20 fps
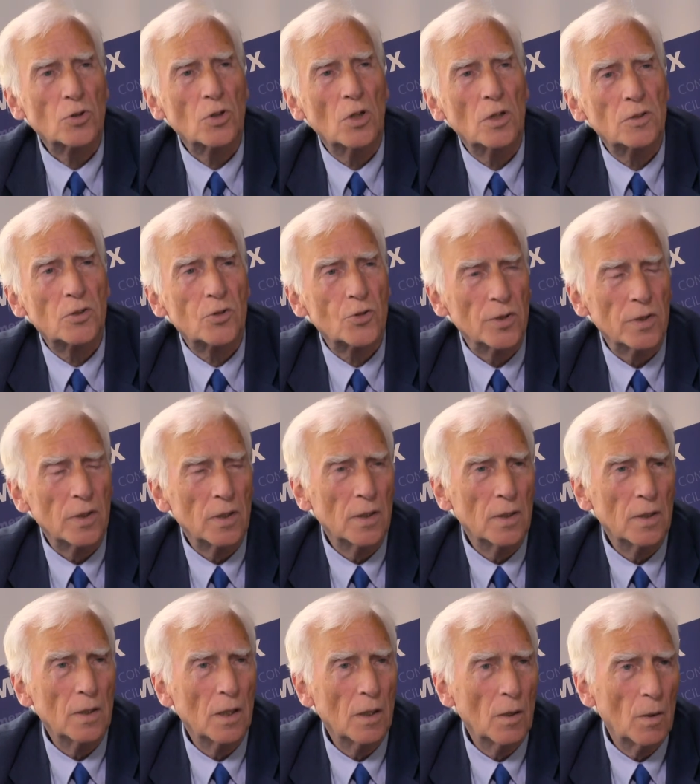
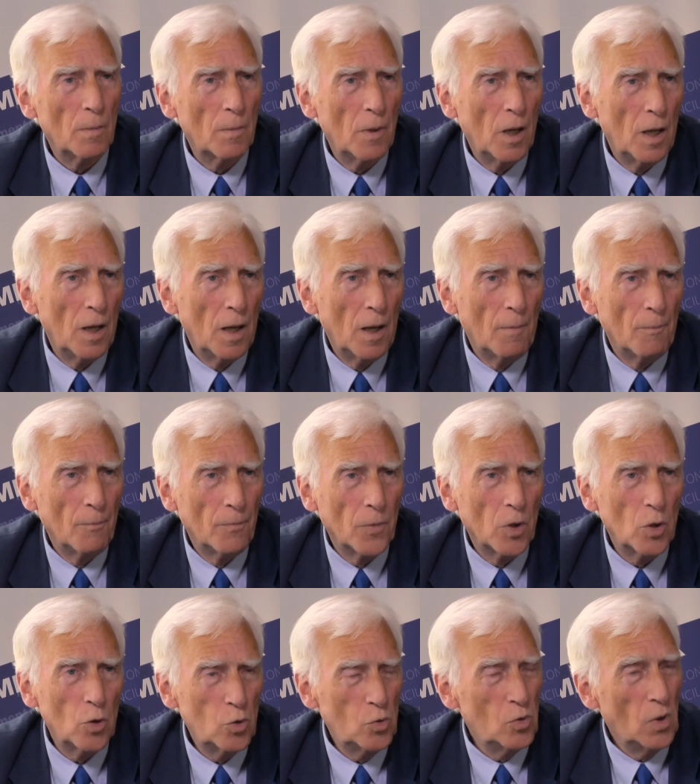countries um,
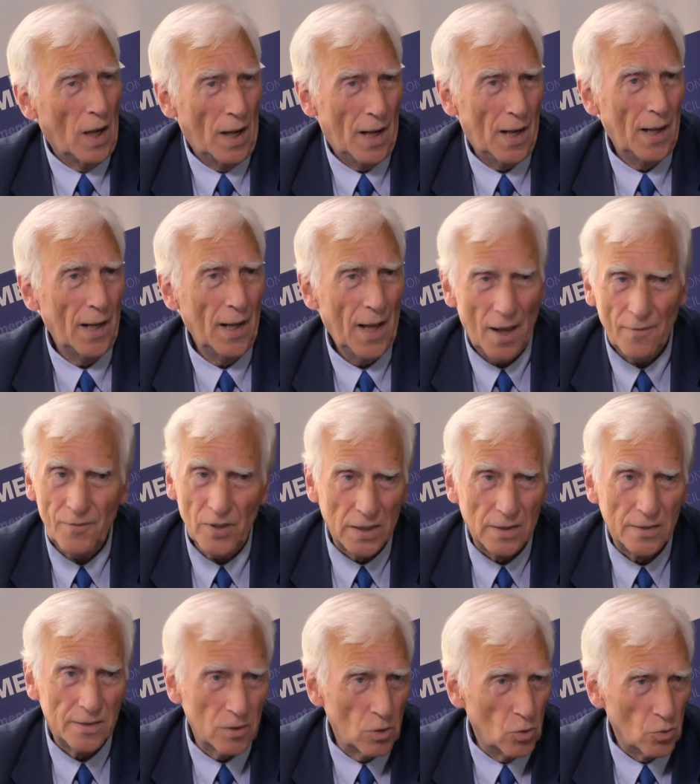who are
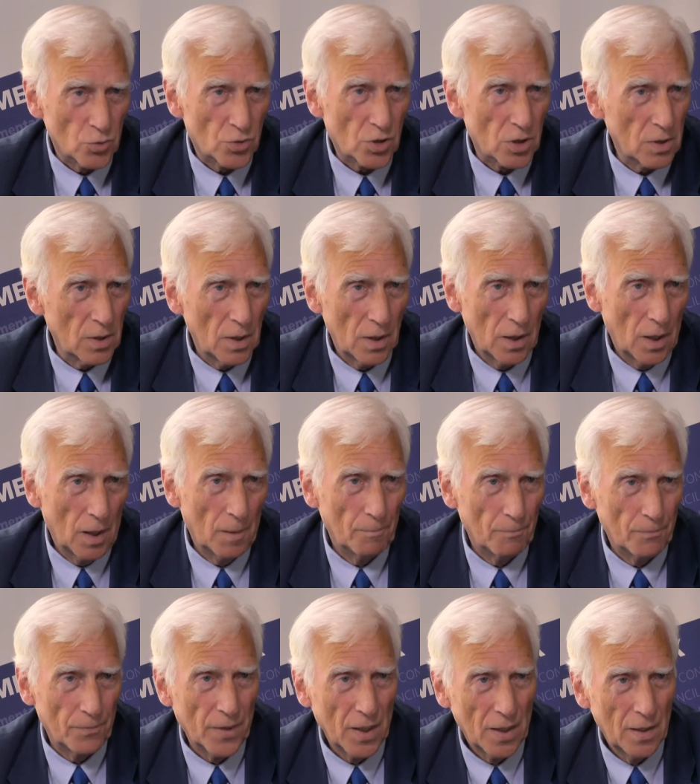having those
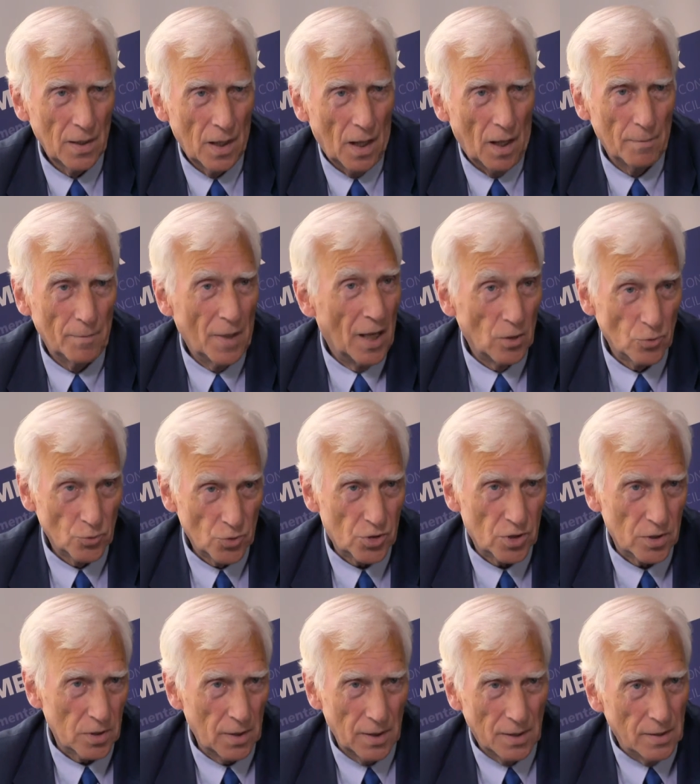um,
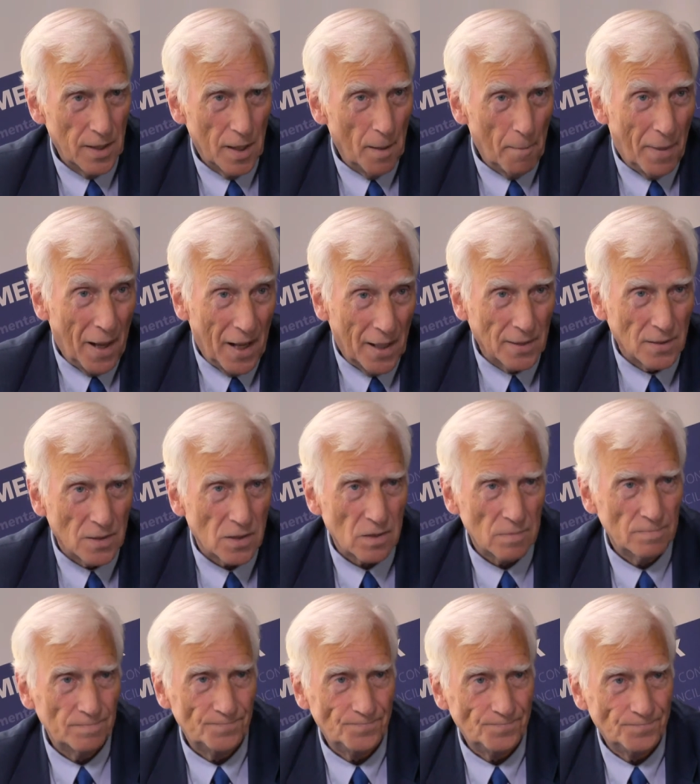amounts in their banks?
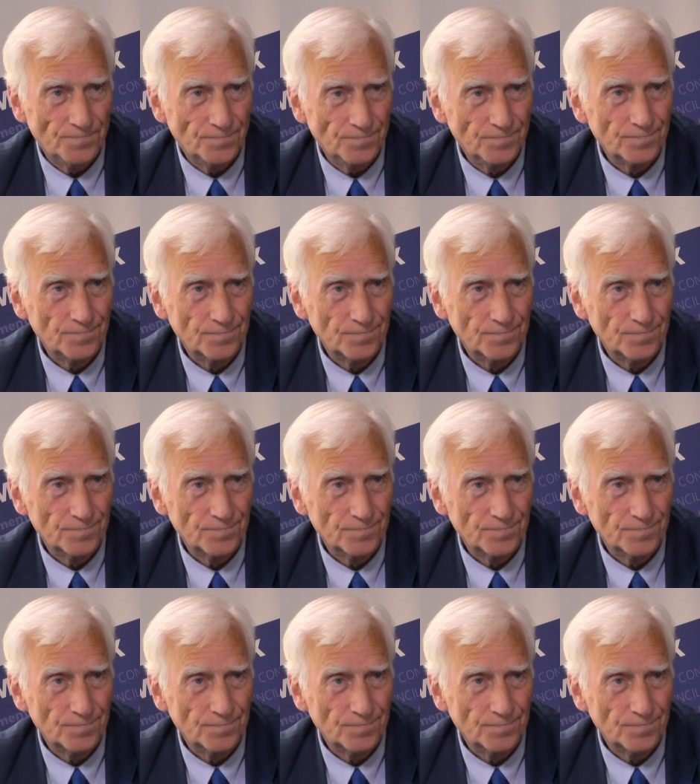Yeah.